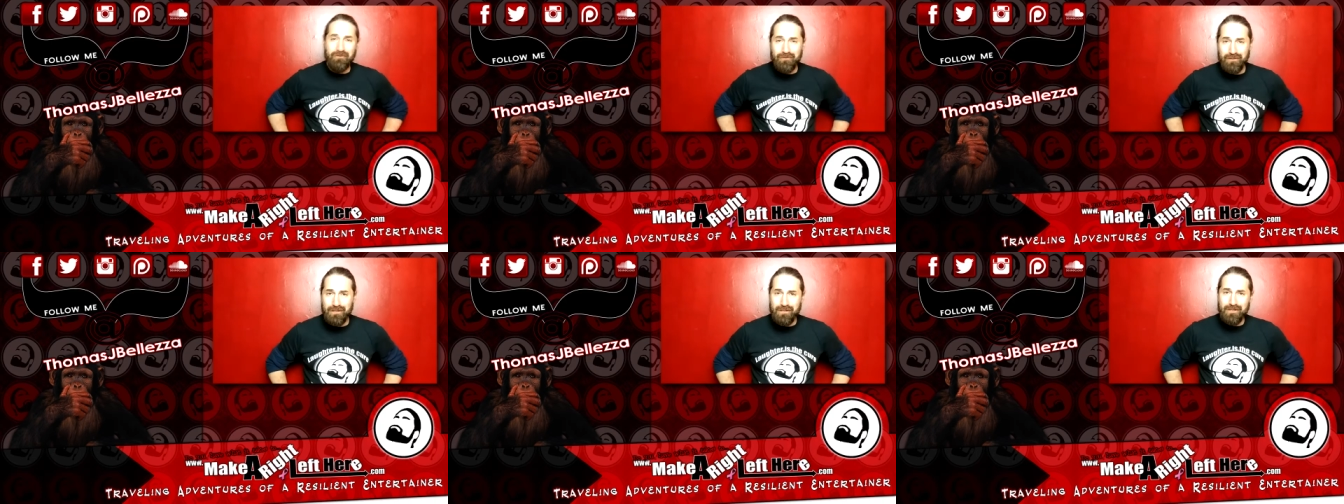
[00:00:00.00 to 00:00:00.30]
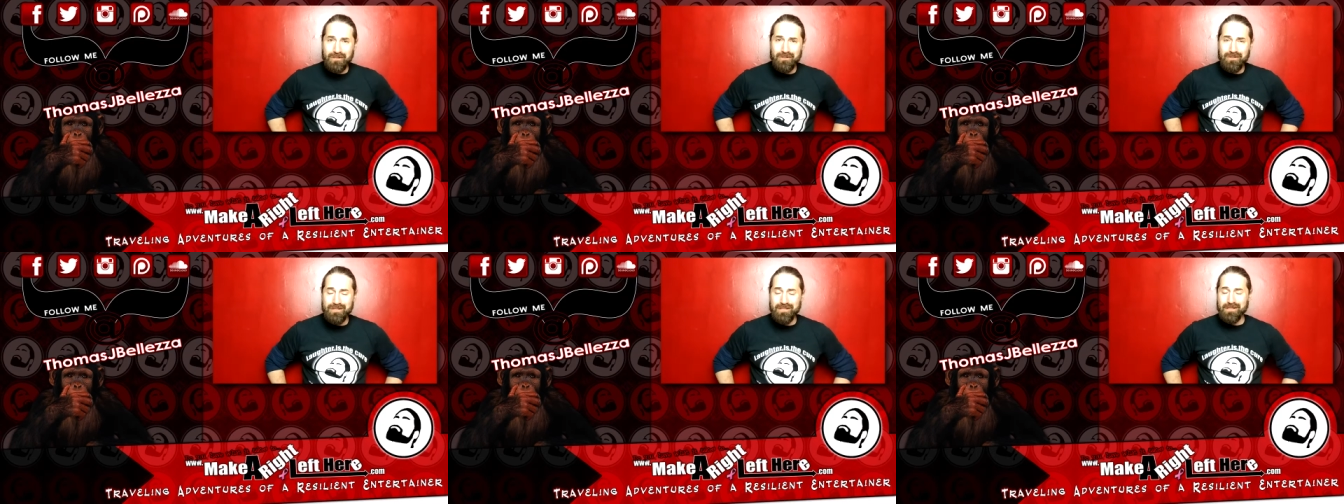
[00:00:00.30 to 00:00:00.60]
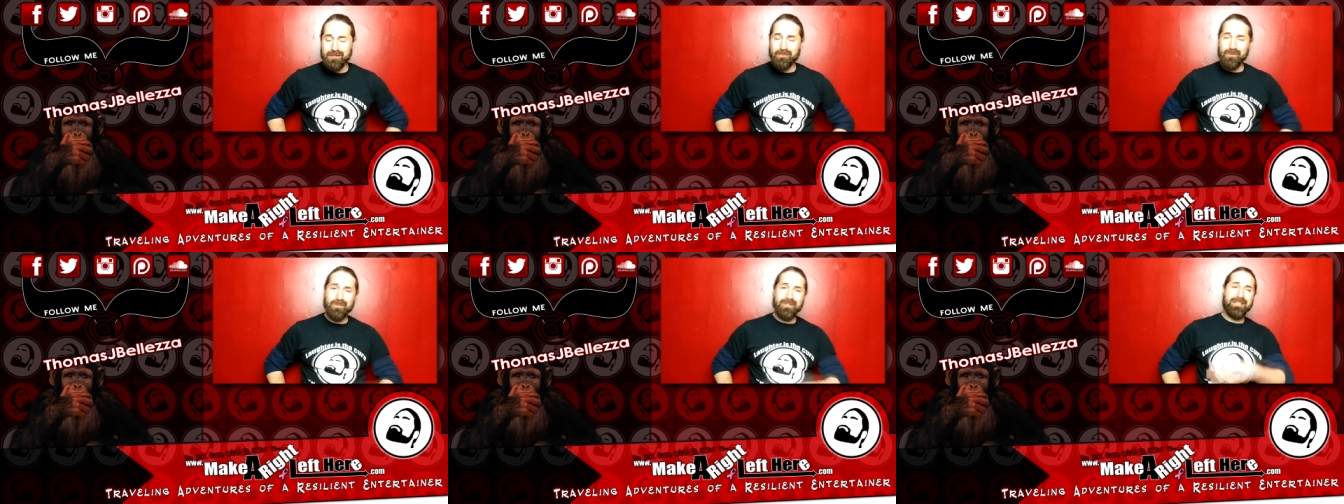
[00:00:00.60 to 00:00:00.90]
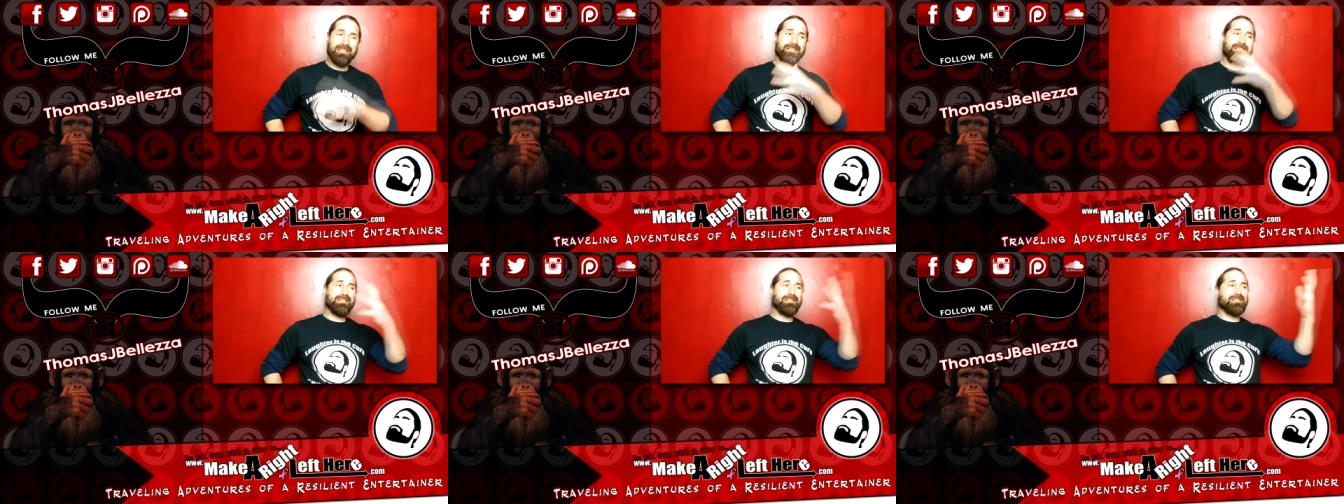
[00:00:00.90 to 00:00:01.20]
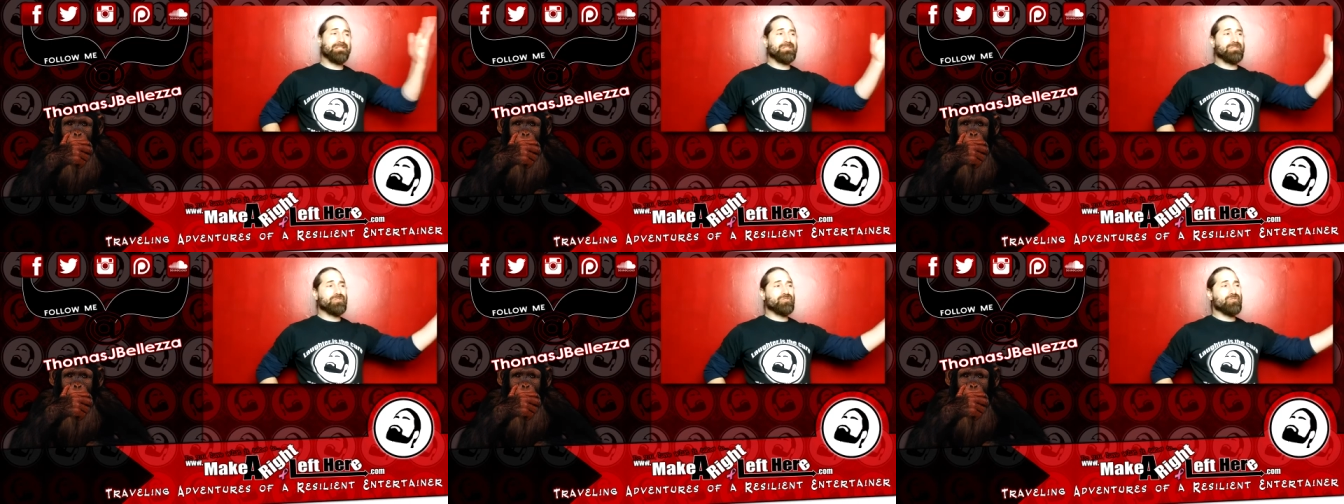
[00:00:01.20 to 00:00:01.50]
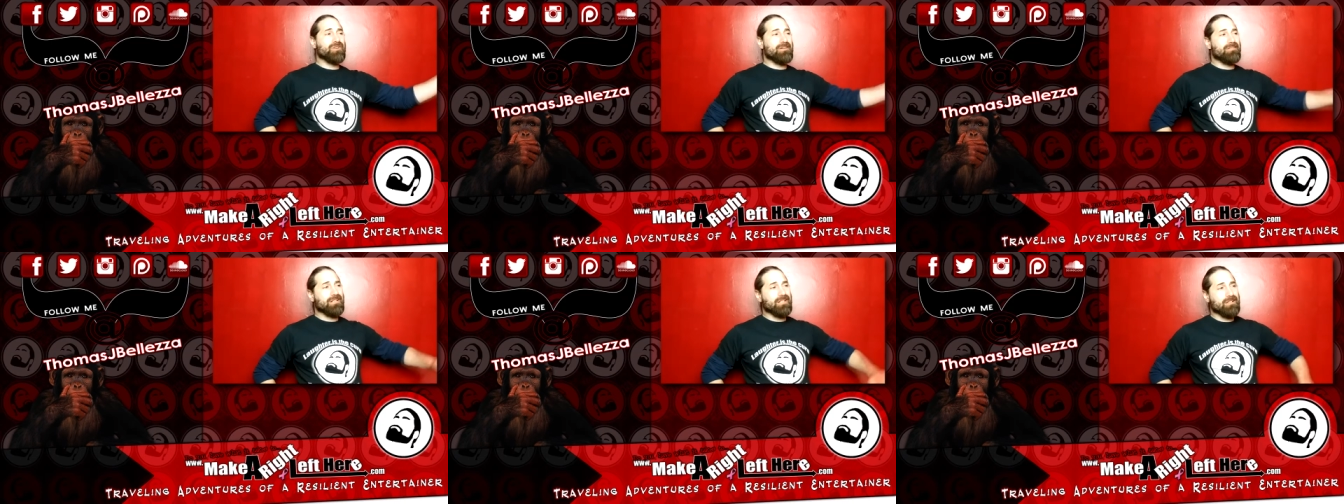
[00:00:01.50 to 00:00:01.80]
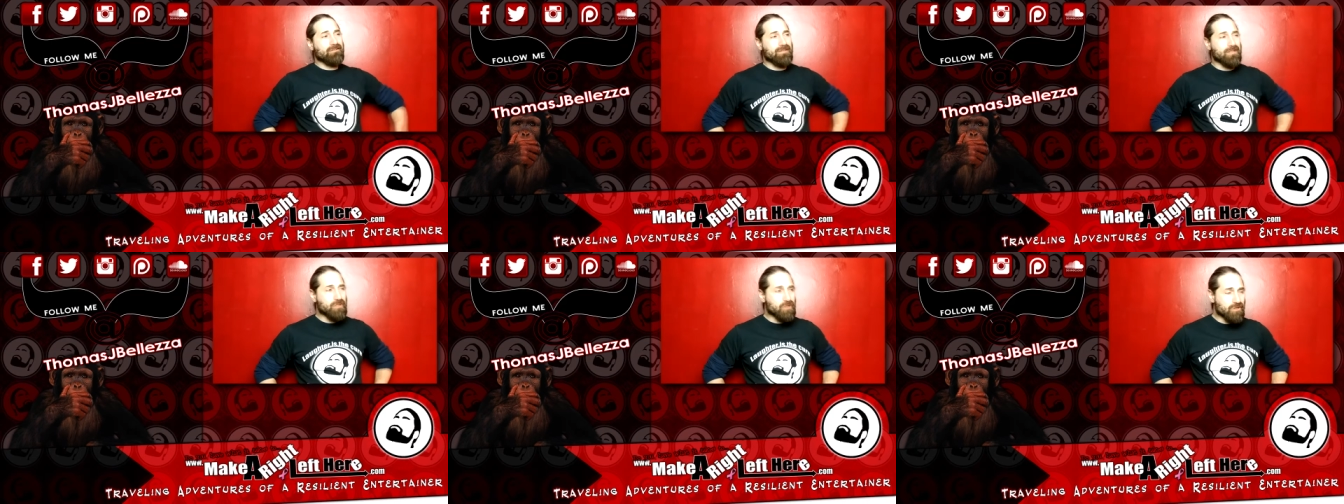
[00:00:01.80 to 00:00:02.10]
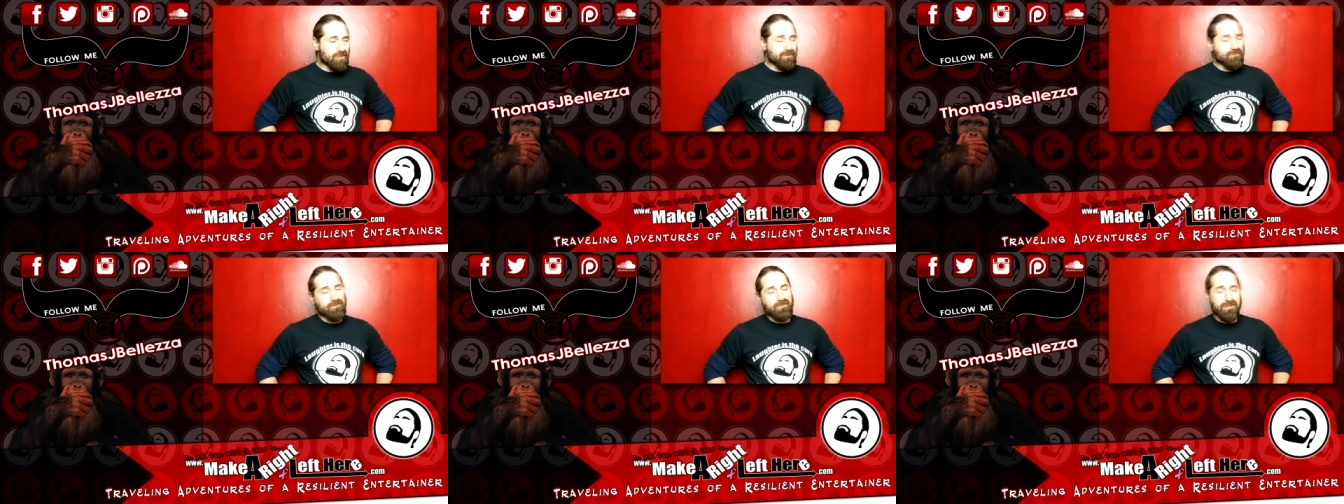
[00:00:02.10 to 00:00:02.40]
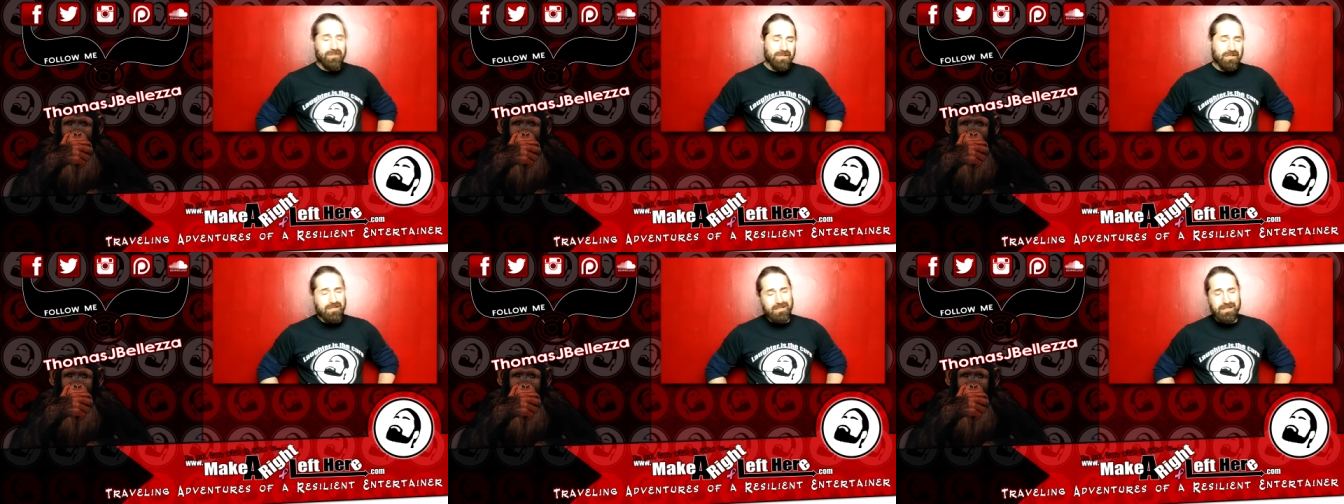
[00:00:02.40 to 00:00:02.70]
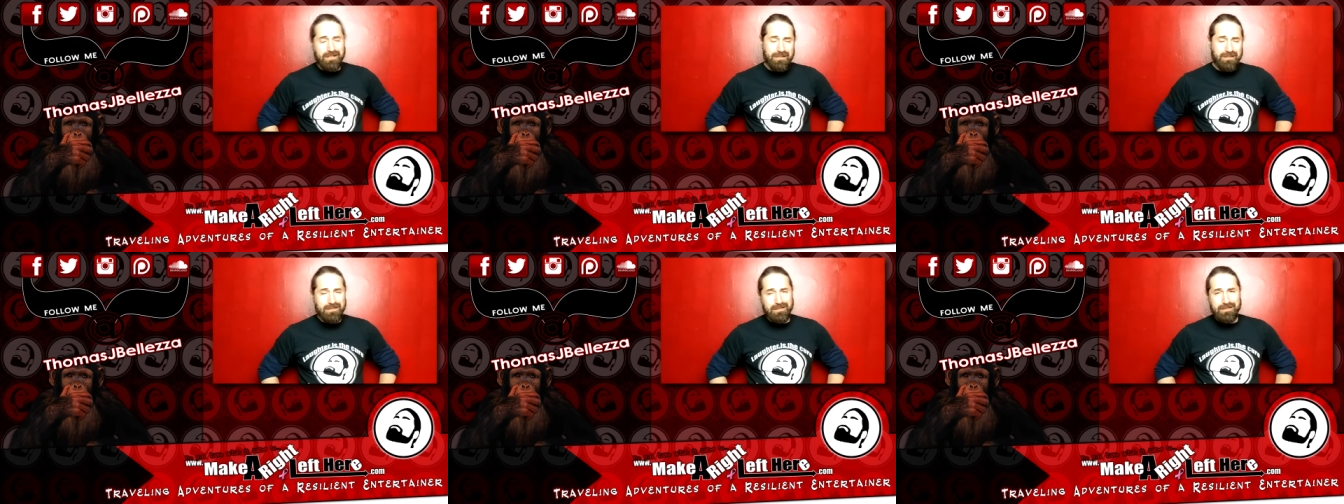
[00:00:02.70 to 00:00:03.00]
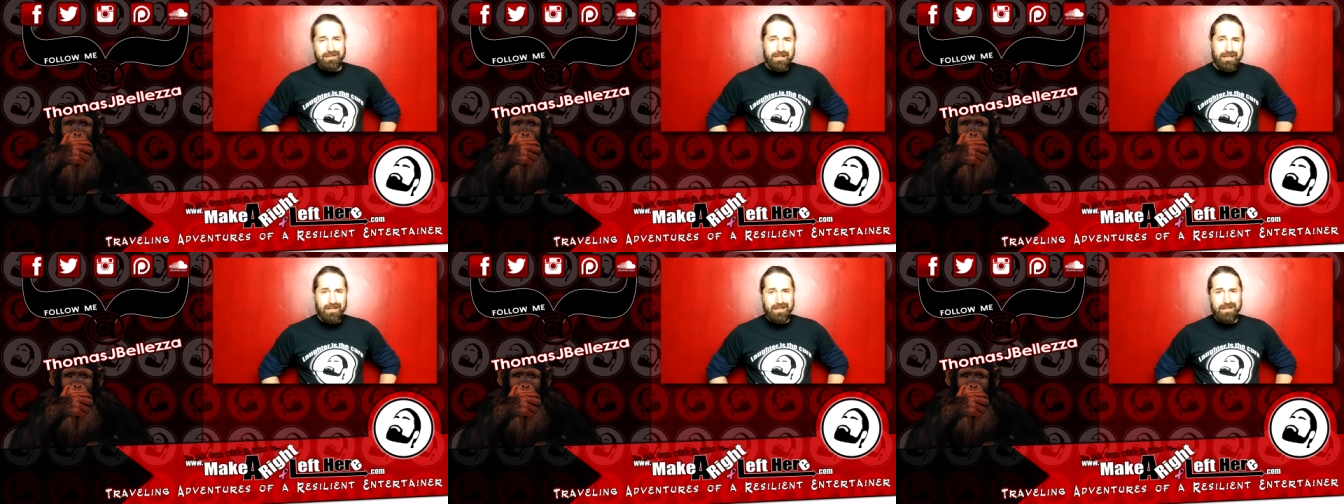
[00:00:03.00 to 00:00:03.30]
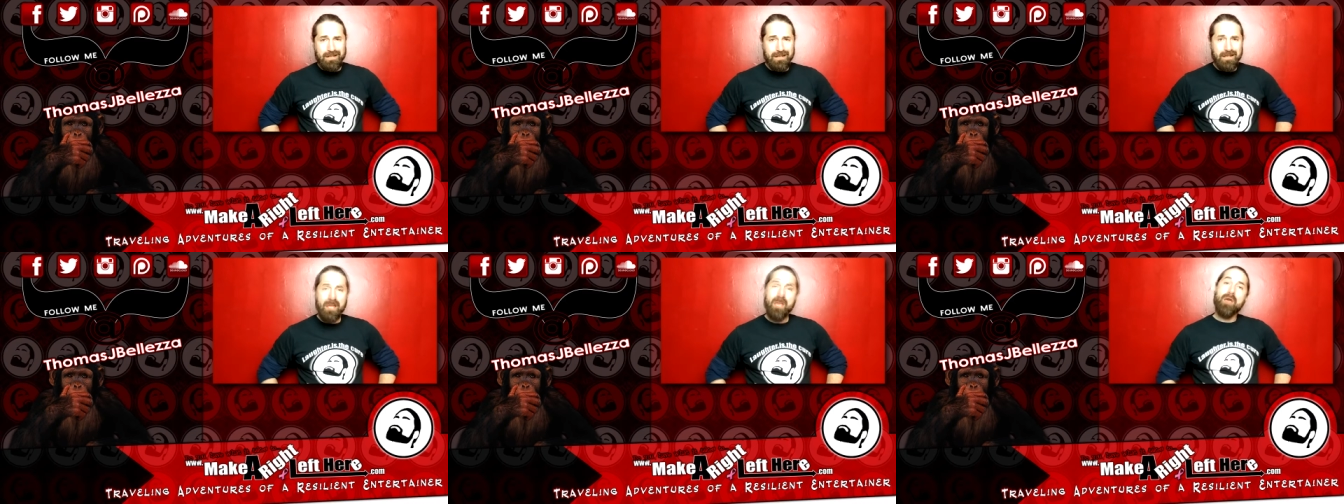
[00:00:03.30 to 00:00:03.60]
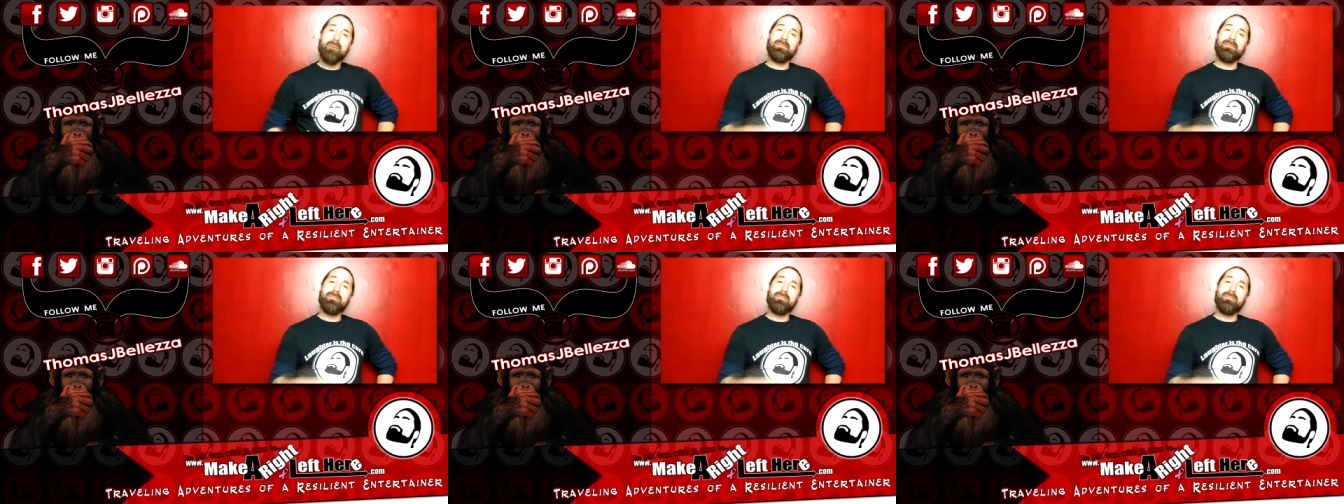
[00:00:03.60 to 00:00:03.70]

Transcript: video and supporting these traveling adventures of a resilient entertainer.